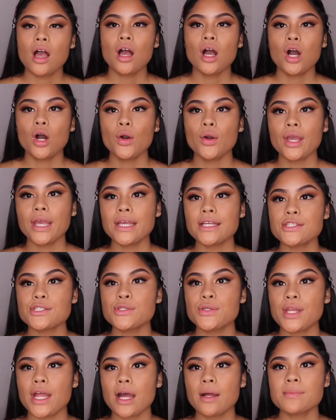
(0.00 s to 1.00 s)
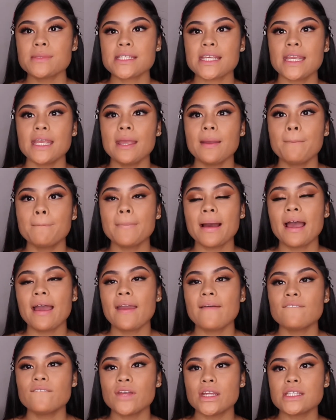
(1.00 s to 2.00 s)
Okay, so now I'm taking
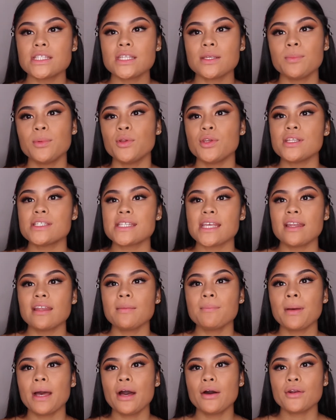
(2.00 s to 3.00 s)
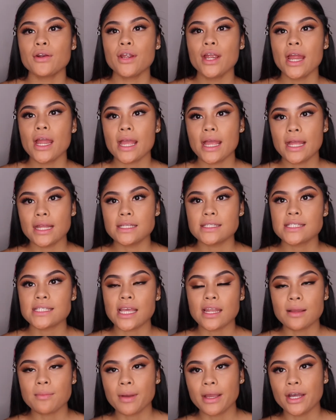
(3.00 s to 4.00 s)
my Fenty Beauty setting powder and
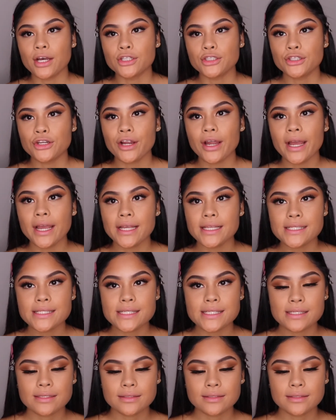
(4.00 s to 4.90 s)
setting my under eyes.